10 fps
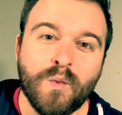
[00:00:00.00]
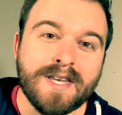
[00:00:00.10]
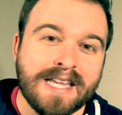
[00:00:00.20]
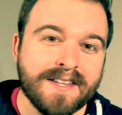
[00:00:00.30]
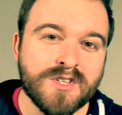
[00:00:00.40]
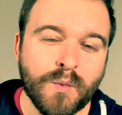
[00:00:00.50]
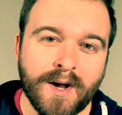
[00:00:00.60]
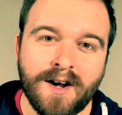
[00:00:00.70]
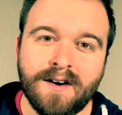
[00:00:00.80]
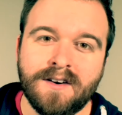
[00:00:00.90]
need to
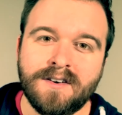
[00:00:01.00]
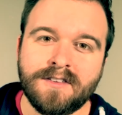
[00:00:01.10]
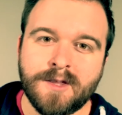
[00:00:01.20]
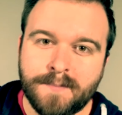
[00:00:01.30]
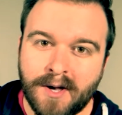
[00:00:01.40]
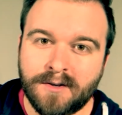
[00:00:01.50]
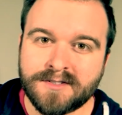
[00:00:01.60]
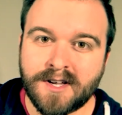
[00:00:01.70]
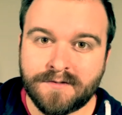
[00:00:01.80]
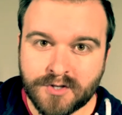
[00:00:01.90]
wear the
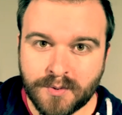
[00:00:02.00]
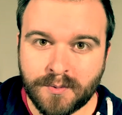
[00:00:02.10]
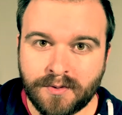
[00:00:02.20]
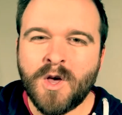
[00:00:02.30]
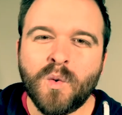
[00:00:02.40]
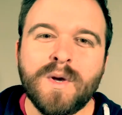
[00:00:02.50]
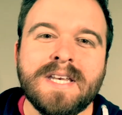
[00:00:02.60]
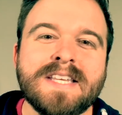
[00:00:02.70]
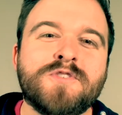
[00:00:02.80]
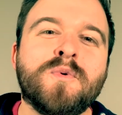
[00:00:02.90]
belt of truth. We
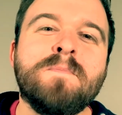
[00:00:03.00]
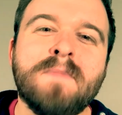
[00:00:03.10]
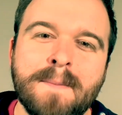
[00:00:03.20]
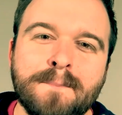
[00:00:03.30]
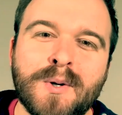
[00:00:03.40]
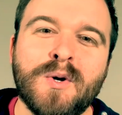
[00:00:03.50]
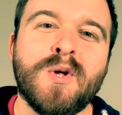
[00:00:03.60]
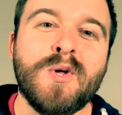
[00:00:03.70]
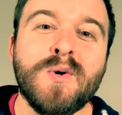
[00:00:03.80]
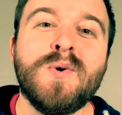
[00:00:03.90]
need to
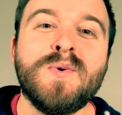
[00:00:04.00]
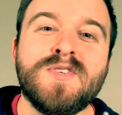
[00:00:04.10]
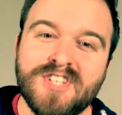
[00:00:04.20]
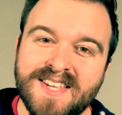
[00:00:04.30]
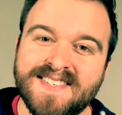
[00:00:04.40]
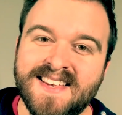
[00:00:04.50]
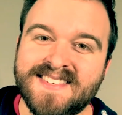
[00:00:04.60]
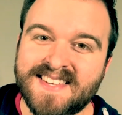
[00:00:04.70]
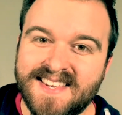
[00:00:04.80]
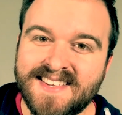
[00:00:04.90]
remember who
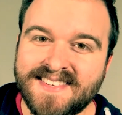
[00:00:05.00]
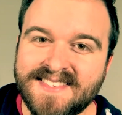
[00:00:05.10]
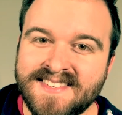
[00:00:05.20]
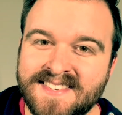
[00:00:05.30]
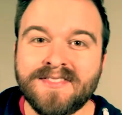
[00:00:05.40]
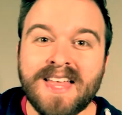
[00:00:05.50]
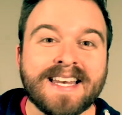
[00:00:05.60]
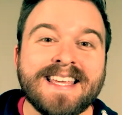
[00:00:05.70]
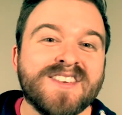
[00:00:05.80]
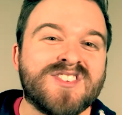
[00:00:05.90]
Jesus is, that
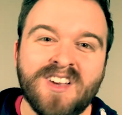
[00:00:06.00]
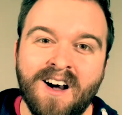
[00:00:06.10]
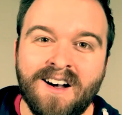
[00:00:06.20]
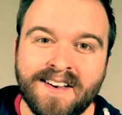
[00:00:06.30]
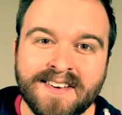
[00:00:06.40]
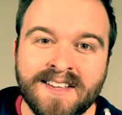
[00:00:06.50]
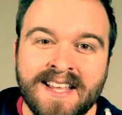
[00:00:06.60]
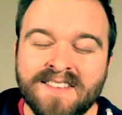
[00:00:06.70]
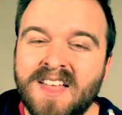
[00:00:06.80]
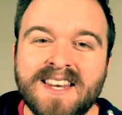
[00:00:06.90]
he is God,
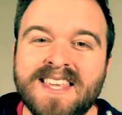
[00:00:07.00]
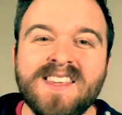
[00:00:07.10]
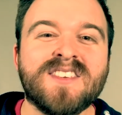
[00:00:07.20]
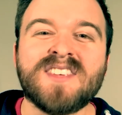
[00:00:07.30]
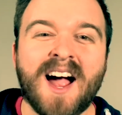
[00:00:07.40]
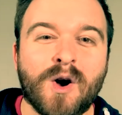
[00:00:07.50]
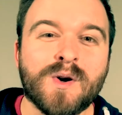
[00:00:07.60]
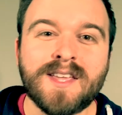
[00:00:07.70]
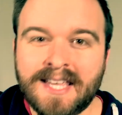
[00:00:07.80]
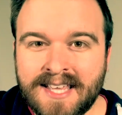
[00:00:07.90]
that he is our
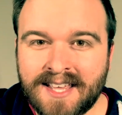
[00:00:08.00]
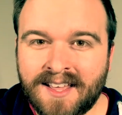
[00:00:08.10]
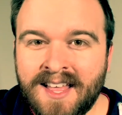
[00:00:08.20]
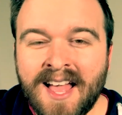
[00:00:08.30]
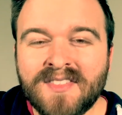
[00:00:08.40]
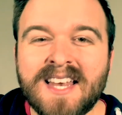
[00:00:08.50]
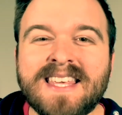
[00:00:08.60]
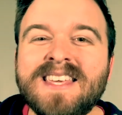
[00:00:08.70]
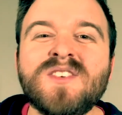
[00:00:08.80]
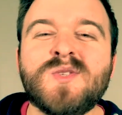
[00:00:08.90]
king, that
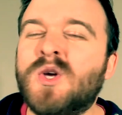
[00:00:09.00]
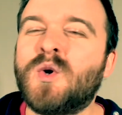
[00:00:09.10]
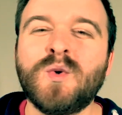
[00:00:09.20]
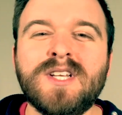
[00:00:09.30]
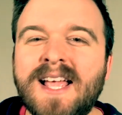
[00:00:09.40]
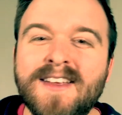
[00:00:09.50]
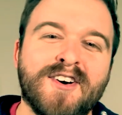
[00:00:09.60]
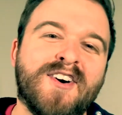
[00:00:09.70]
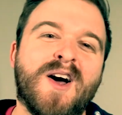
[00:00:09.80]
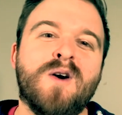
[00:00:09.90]
he is the
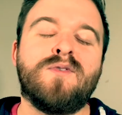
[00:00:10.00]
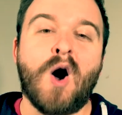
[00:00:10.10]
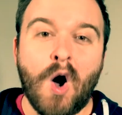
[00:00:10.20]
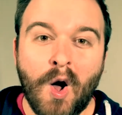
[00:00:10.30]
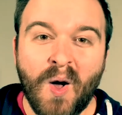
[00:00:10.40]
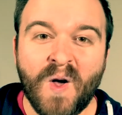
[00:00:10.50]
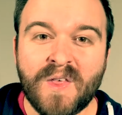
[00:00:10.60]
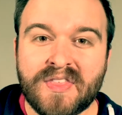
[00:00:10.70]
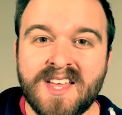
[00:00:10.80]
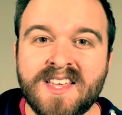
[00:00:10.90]
creator of all
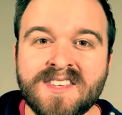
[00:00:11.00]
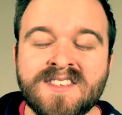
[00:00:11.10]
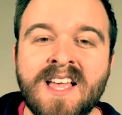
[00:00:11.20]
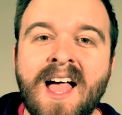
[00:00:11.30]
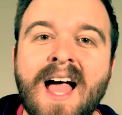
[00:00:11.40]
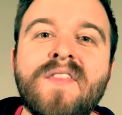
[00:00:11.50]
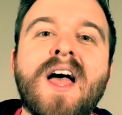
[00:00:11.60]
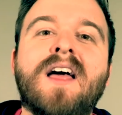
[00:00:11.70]
things, and that